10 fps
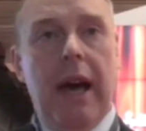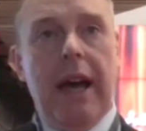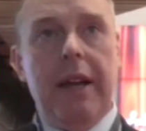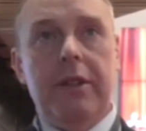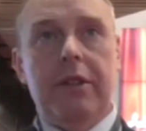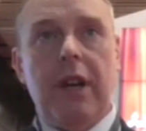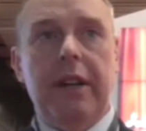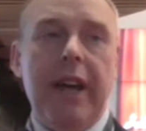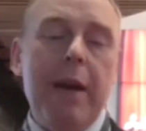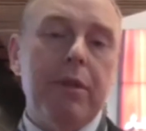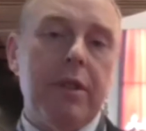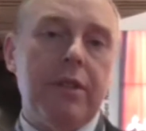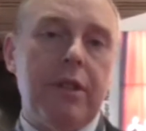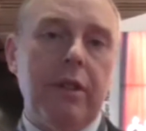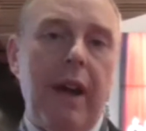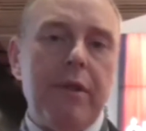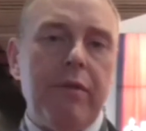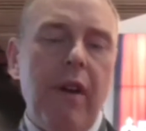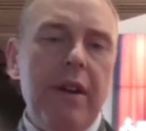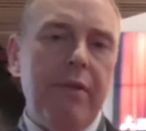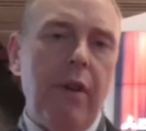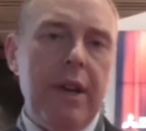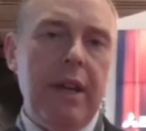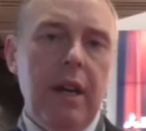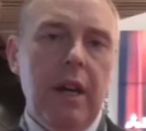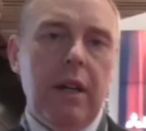and enables us to have a very, very